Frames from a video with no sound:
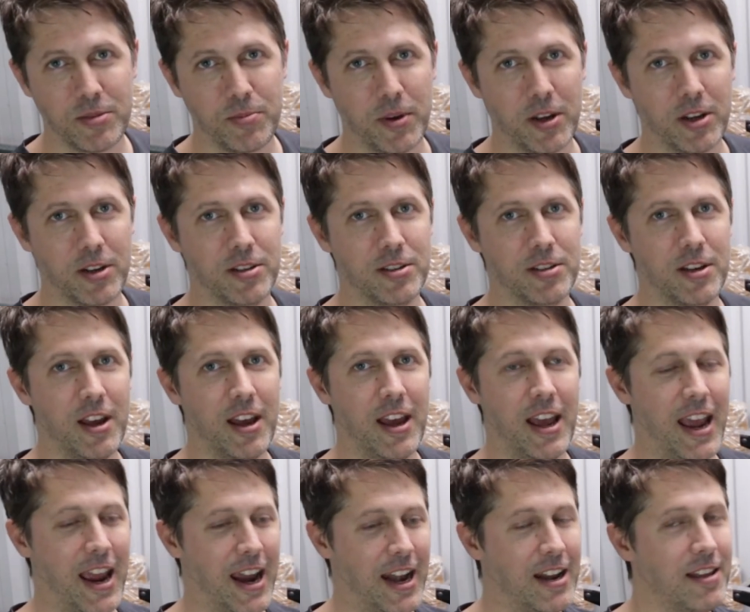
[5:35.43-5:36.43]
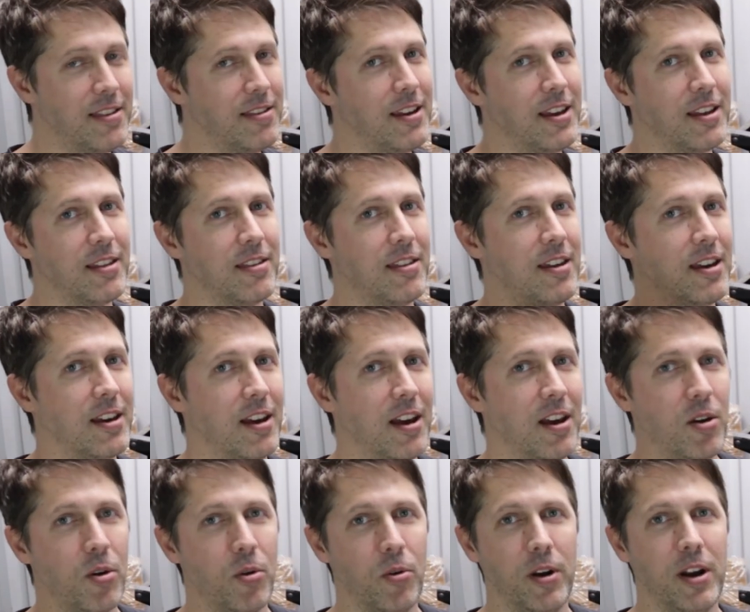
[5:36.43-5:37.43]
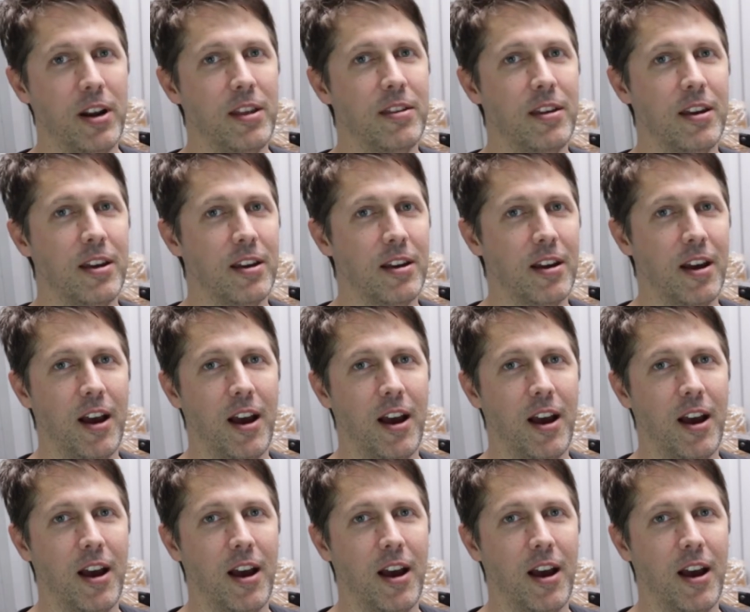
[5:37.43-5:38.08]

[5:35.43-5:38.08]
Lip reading: because anything thicker or anything